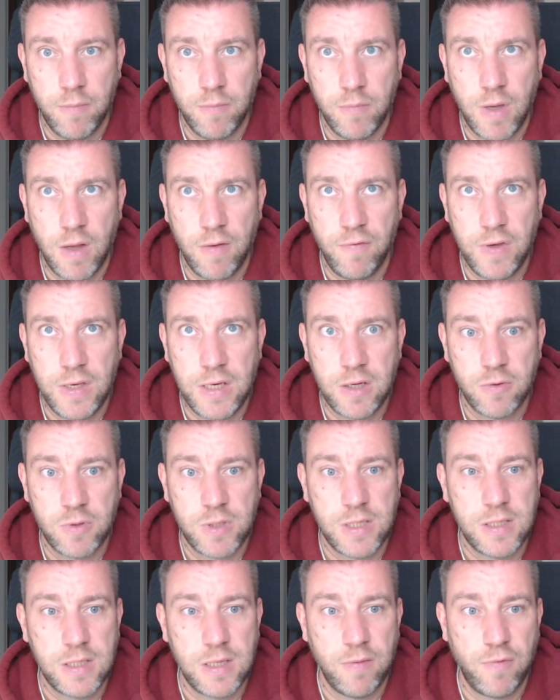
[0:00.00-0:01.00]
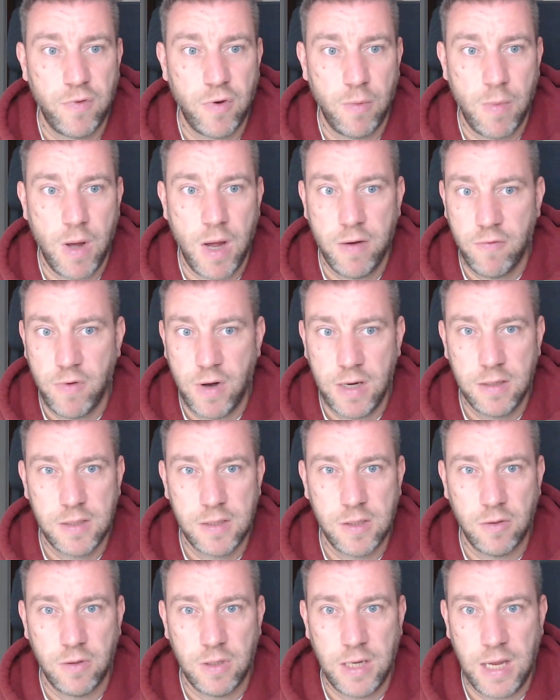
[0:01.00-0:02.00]
video system from Anran,
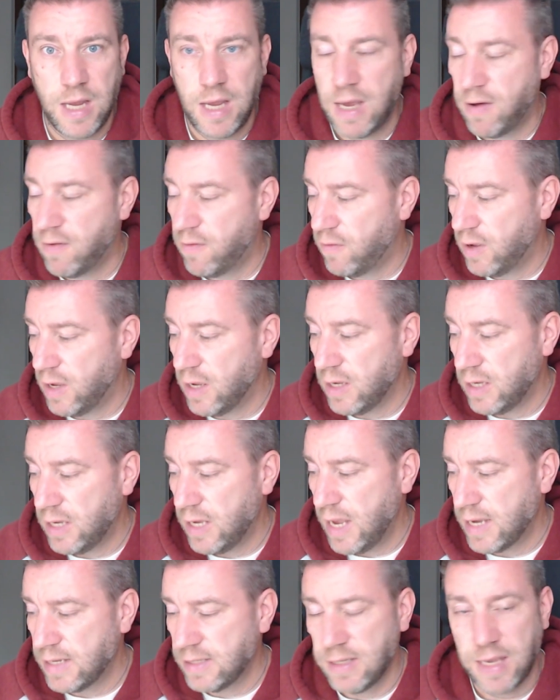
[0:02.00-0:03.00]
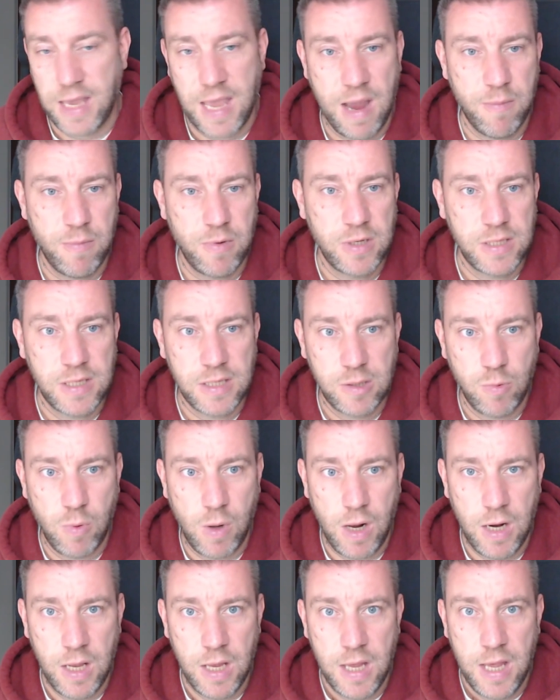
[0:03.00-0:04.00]
so they have he has the cameras as
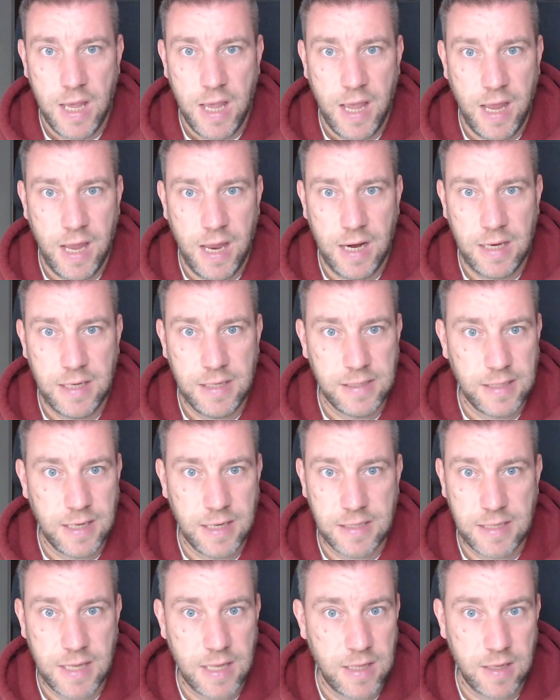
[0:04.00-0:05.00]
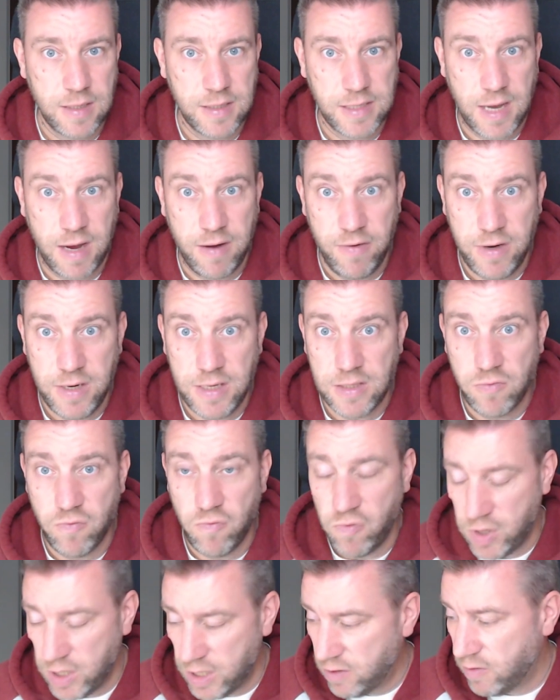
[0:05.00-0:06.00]
well, and he says that the siren is
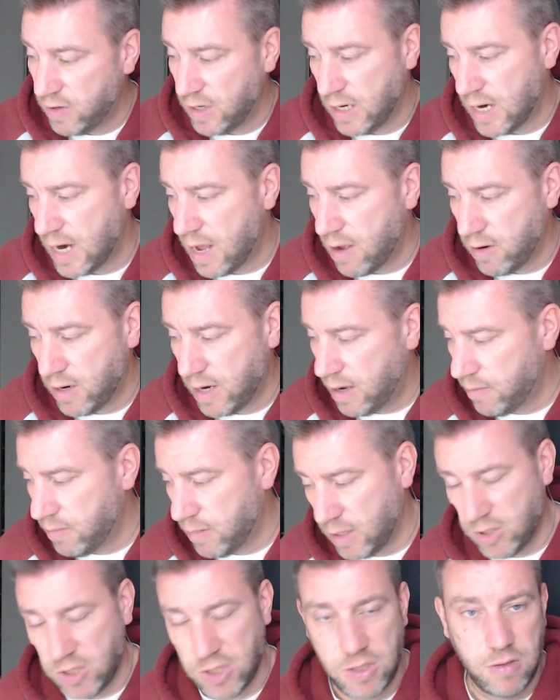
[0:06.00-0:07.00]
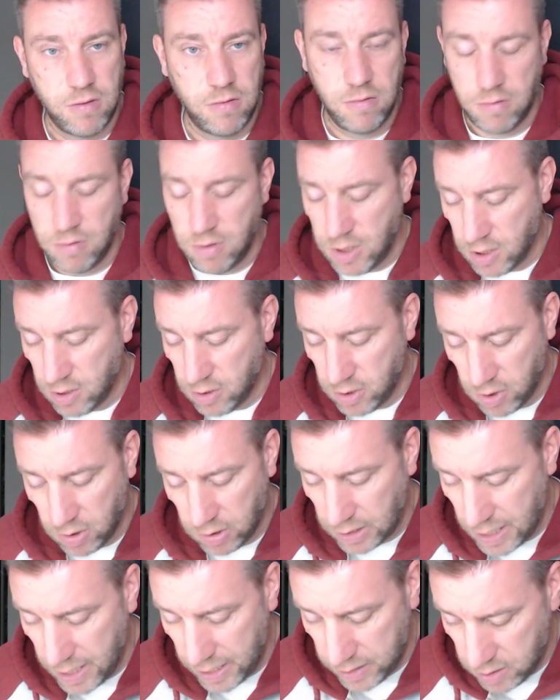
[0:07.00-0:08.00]
really, really loud. I just, you know,
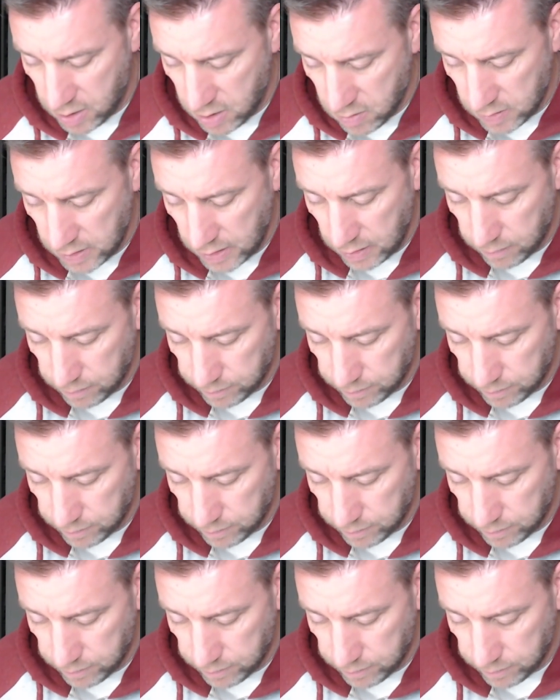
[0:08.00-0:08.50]
don't like to use it.